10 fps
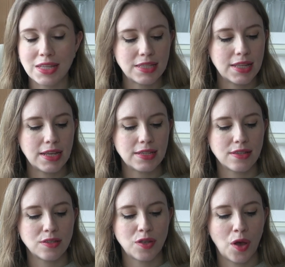these days.
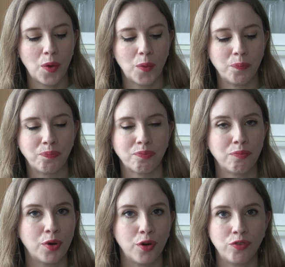So
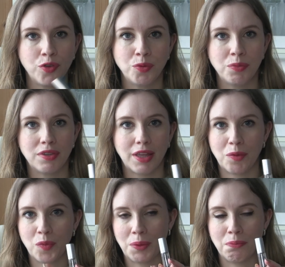perfume is like
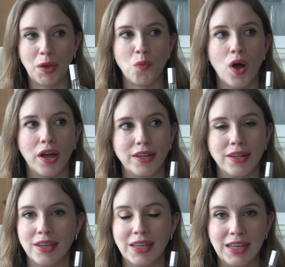what my
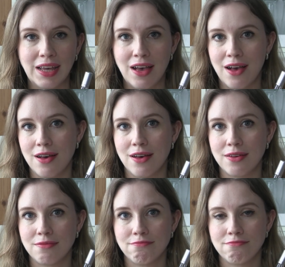one
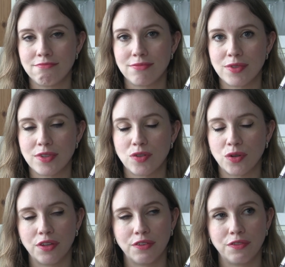
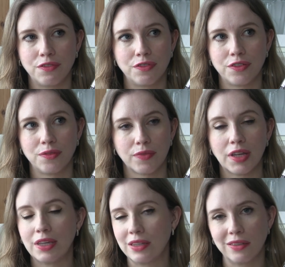sort of
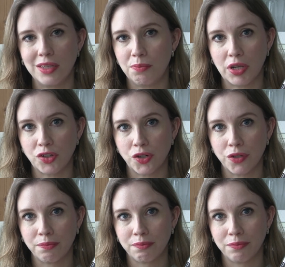guilty
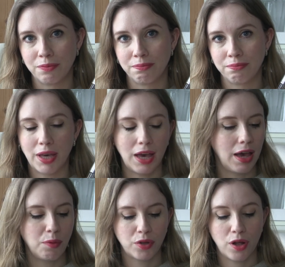pleasure,
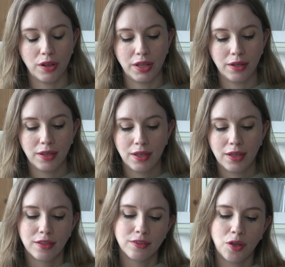I would call it.
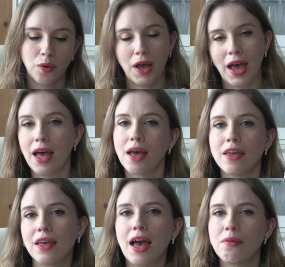So
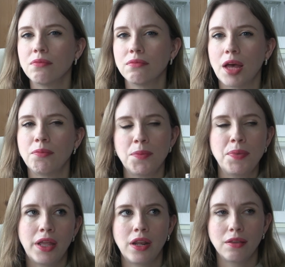I'm
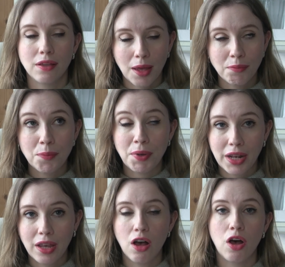
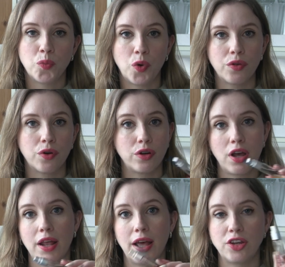debating on whether or
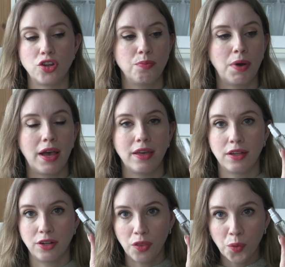not I should buy
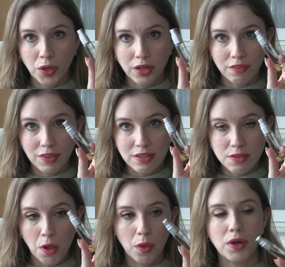another one of these
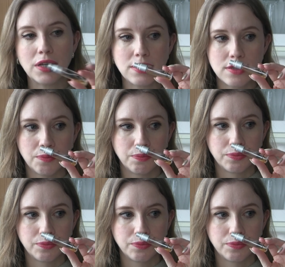small ones